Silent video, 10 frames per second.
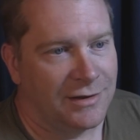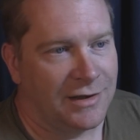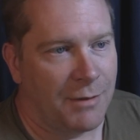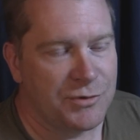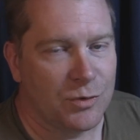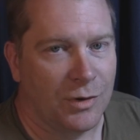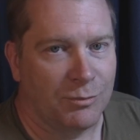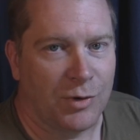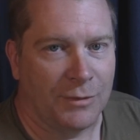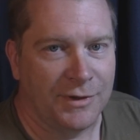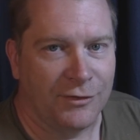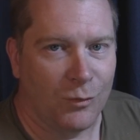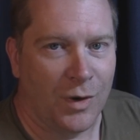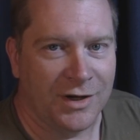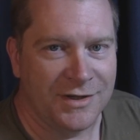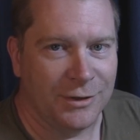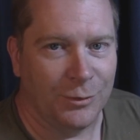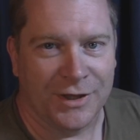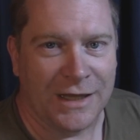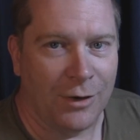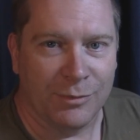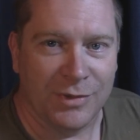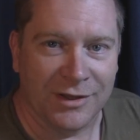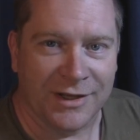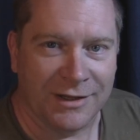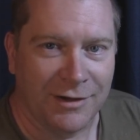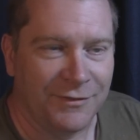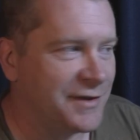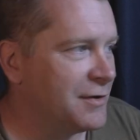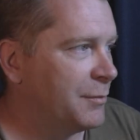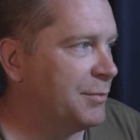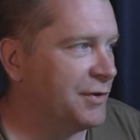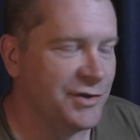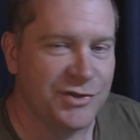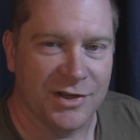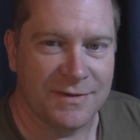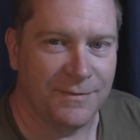Capture One probably doesn't want to deal with accountability, right? They tell people to adjust